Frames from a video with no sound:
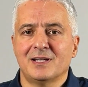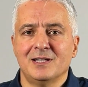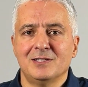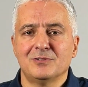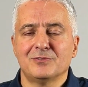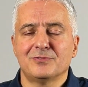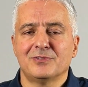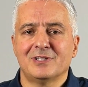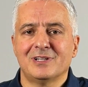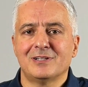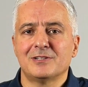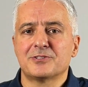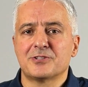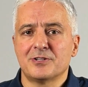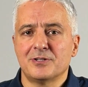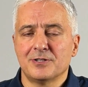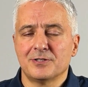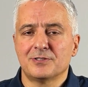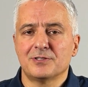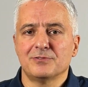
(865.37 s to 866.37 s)
a kind of an
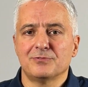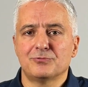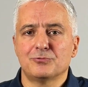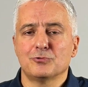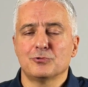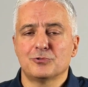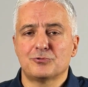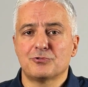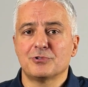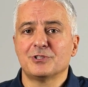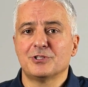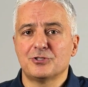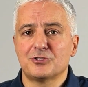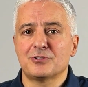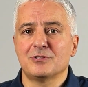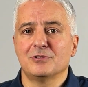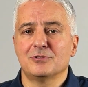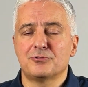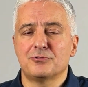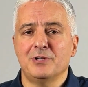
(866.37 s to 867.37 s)
alternative to
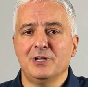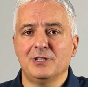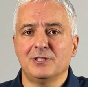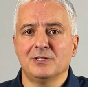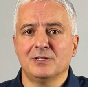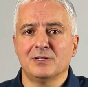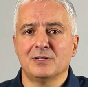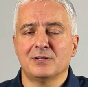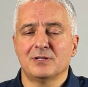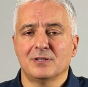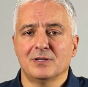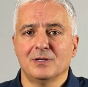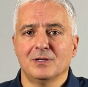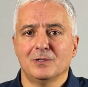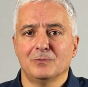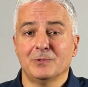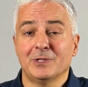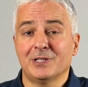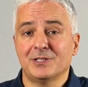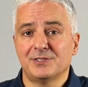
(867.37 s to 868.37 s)
traditional training.
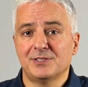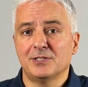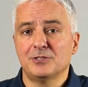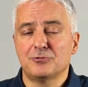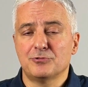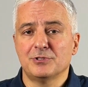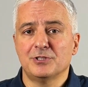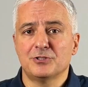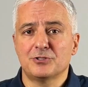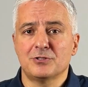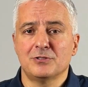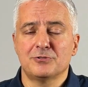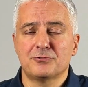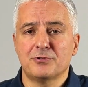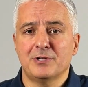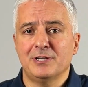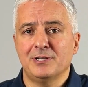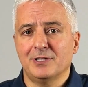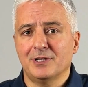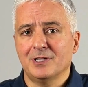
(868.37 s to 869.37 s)
When I say traditional
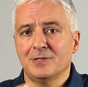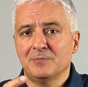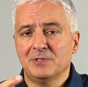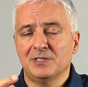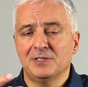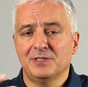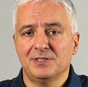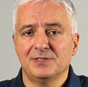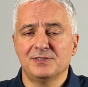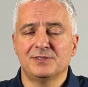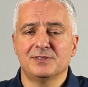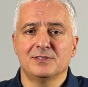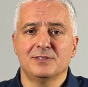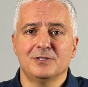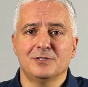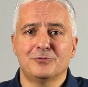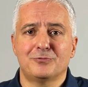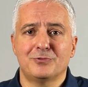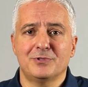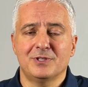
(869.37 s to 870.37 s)
training, I mean these
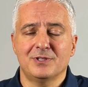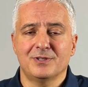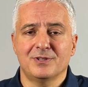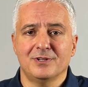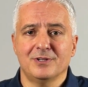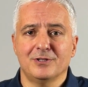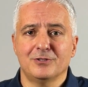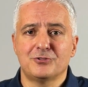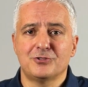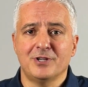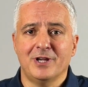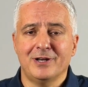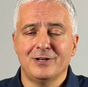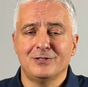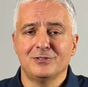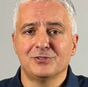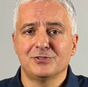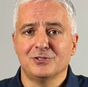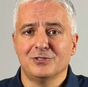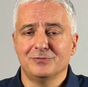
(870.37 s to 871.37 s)
three
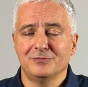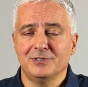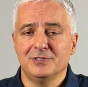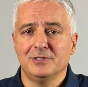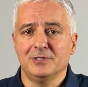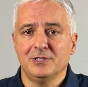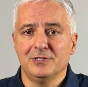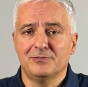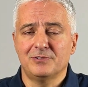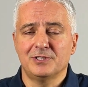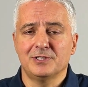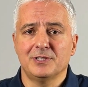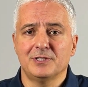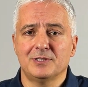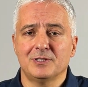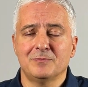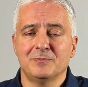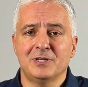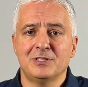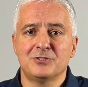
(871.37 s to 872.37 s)
channels of the delivery
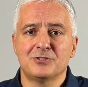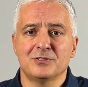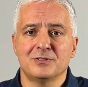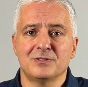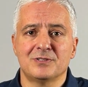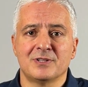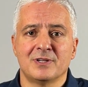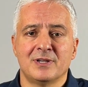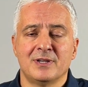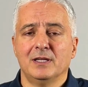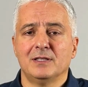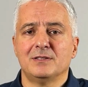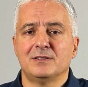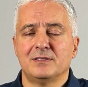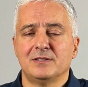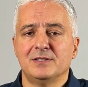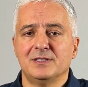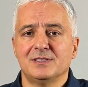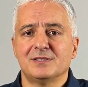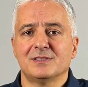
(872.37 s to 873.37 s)
that I mentioned.
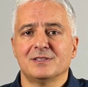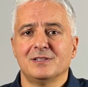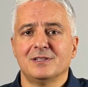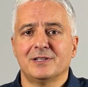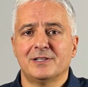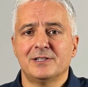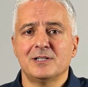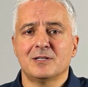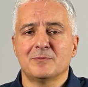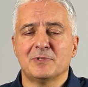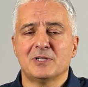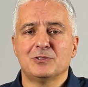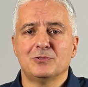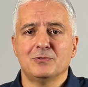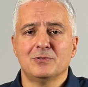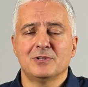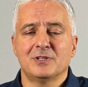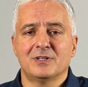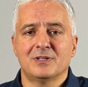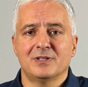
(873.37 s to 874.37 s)
And this learning by
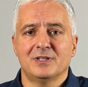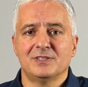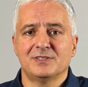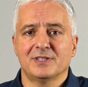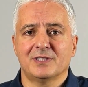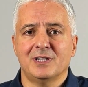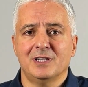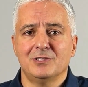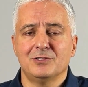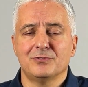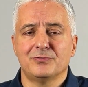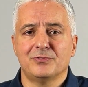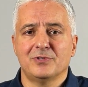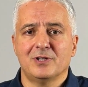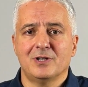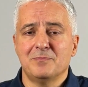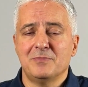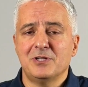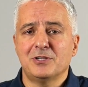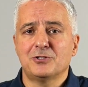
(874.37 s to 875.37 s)
doing is a kind of
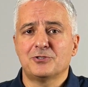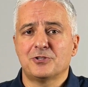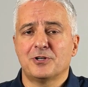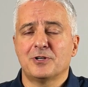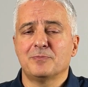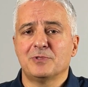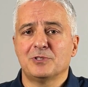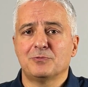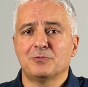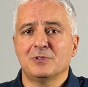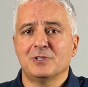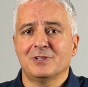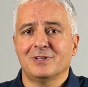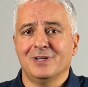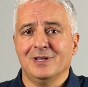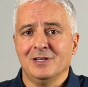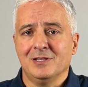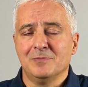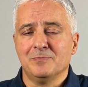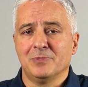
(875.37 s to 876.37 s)
a mixture between
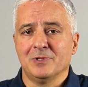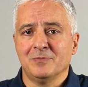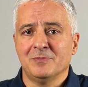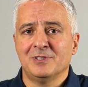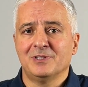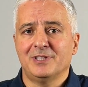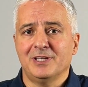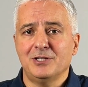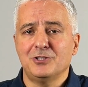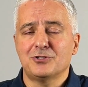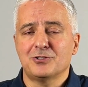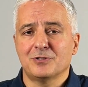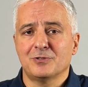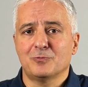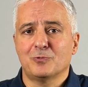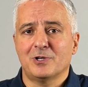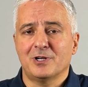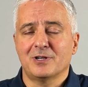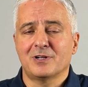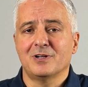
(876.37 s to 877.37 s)
an
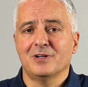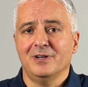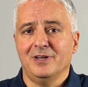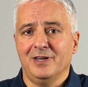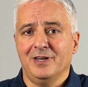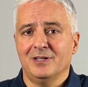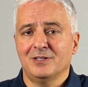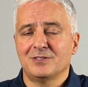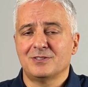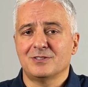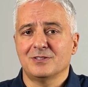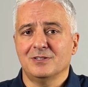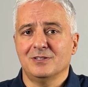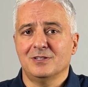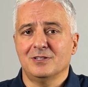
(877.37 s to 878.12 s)
implementation work and